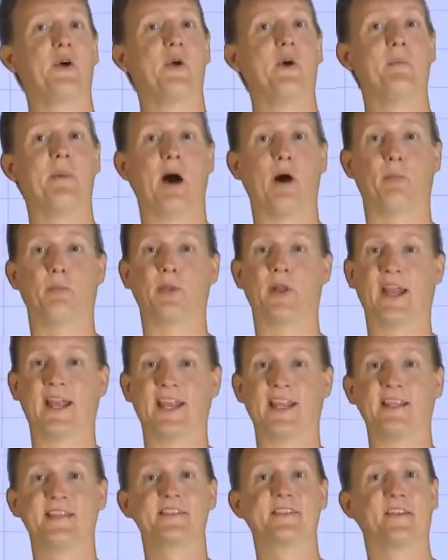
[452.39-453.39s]
know about
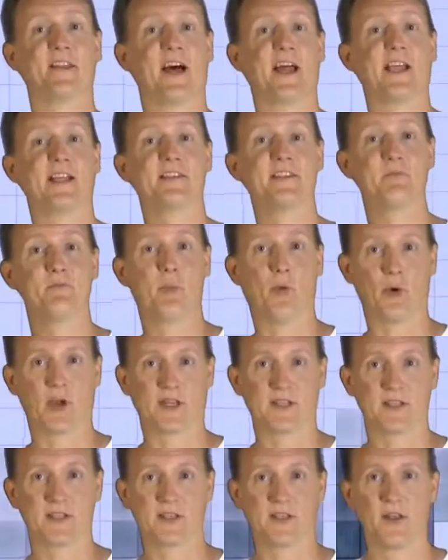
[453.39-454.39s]
planes, lines, and
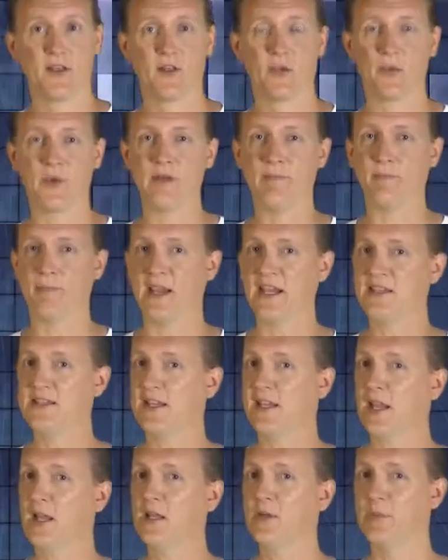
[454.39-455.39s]
points, 3
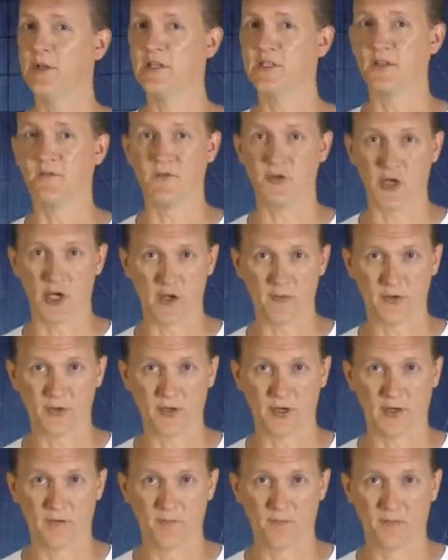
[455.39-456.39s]
basic elements of
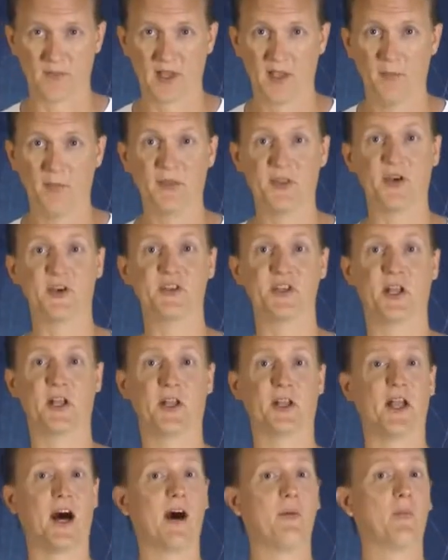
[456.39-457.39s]
geometry. There's a
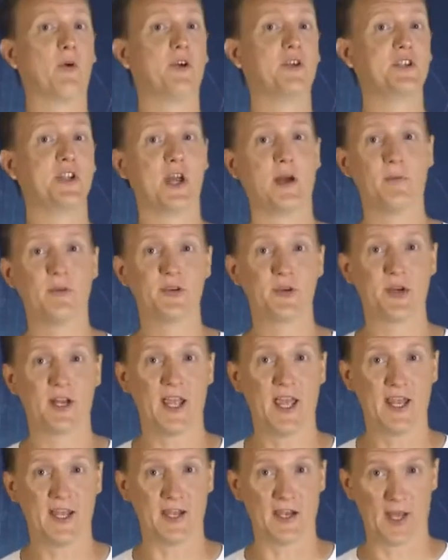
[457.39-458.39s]
lot more geometry
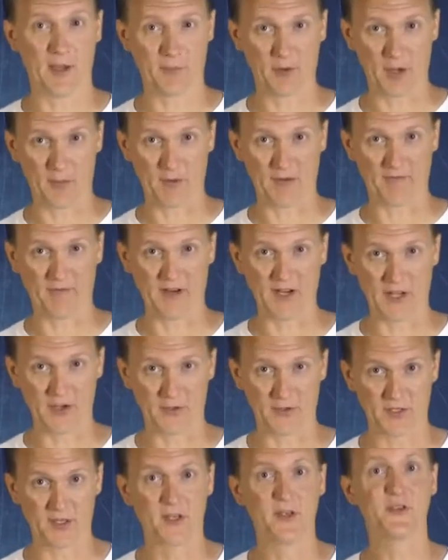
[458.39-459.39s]
ahead in upcoming
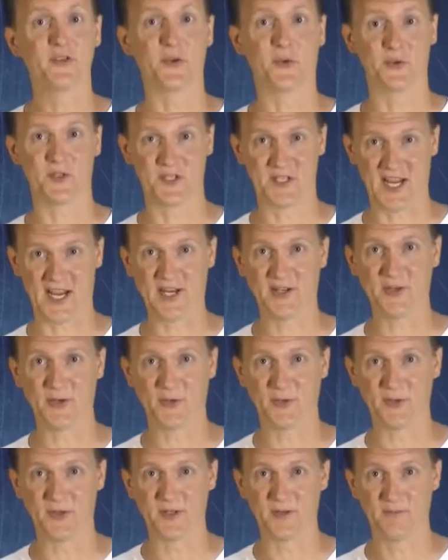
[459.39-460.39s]
videos, so stay
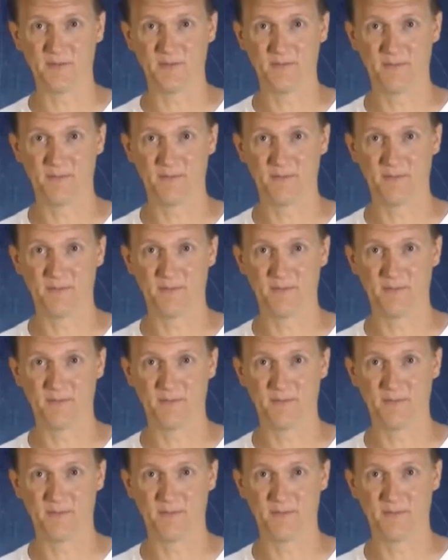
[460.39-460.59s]
tuned.